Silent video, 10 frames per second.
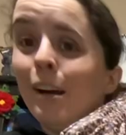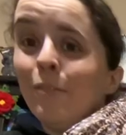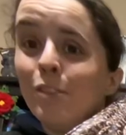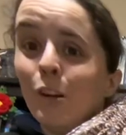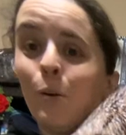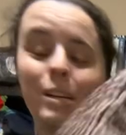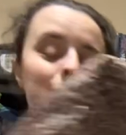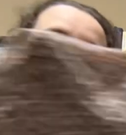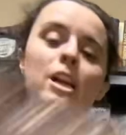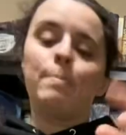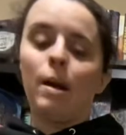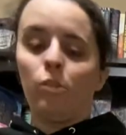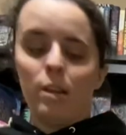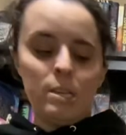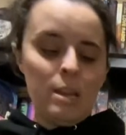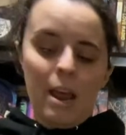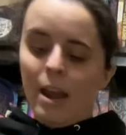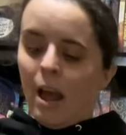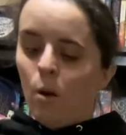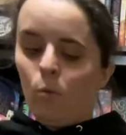I'm so excited about this.
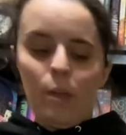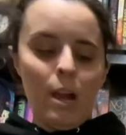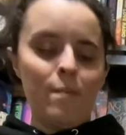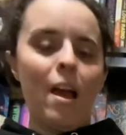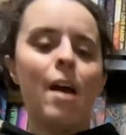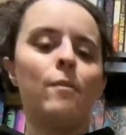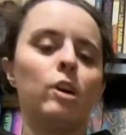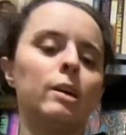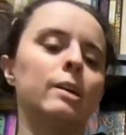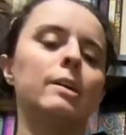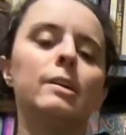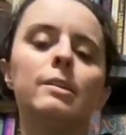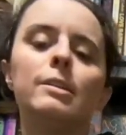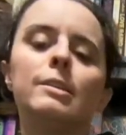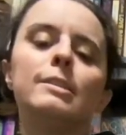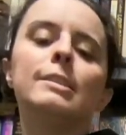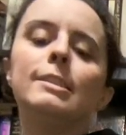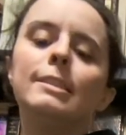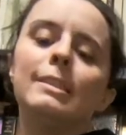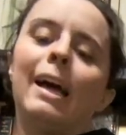And I don't think I've ever,
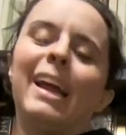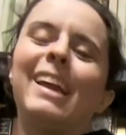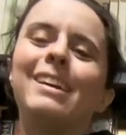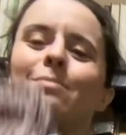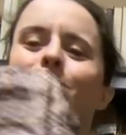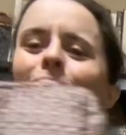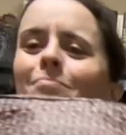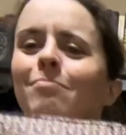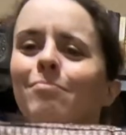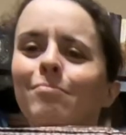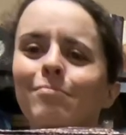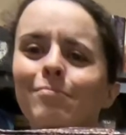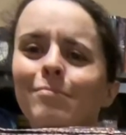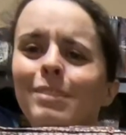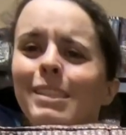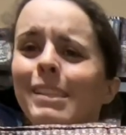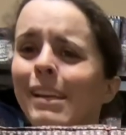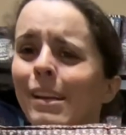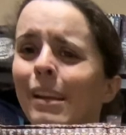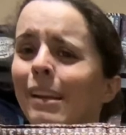like,
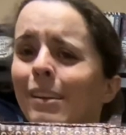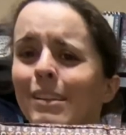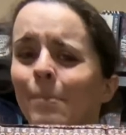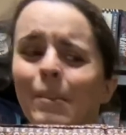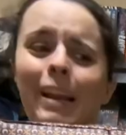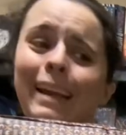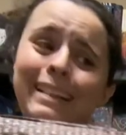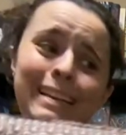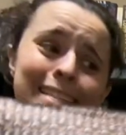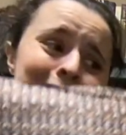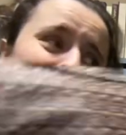seen something like this